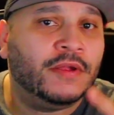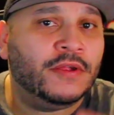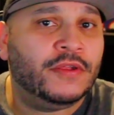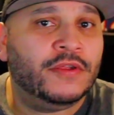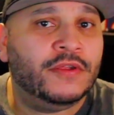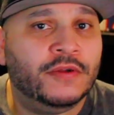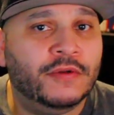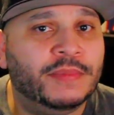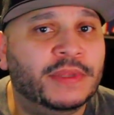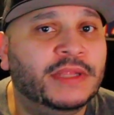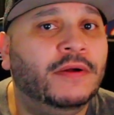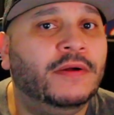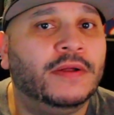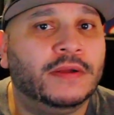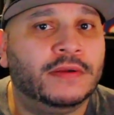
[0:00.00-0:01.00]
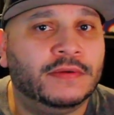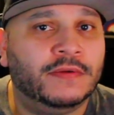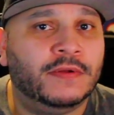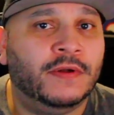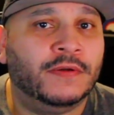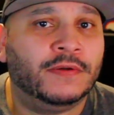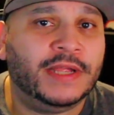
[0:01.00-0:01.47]
you'll be on,
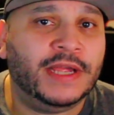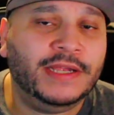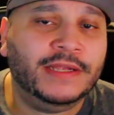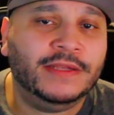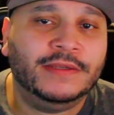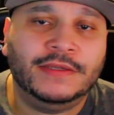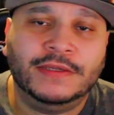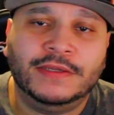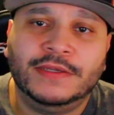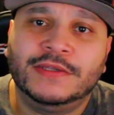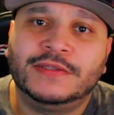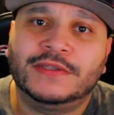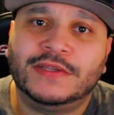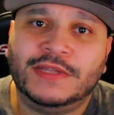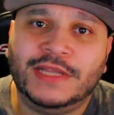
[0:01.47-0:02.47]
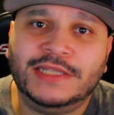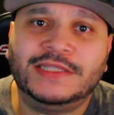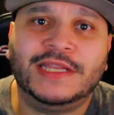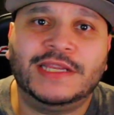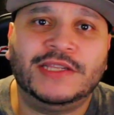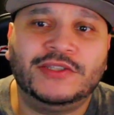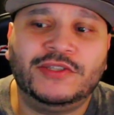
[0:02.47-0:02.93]
okay? So let's
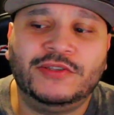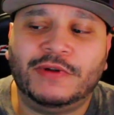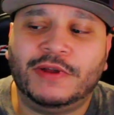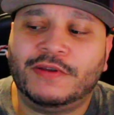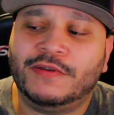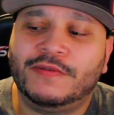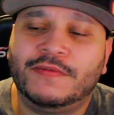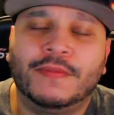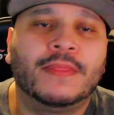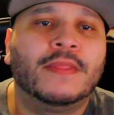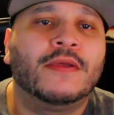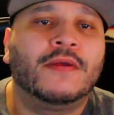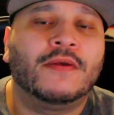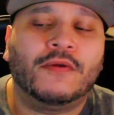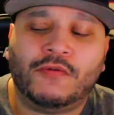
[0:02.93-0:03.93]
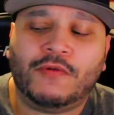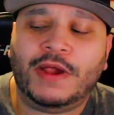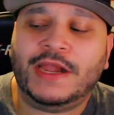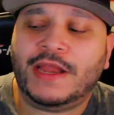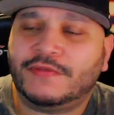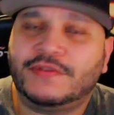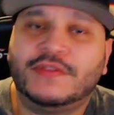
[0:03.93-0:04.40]
get into it right
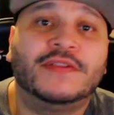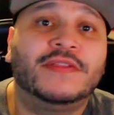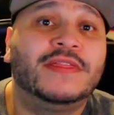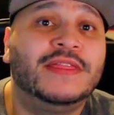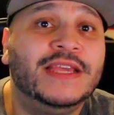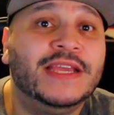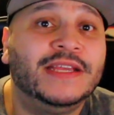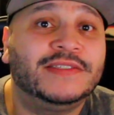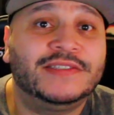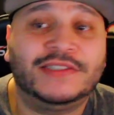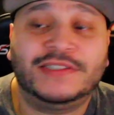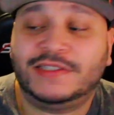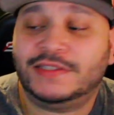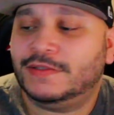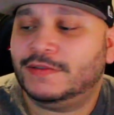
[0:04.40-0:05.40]
after this.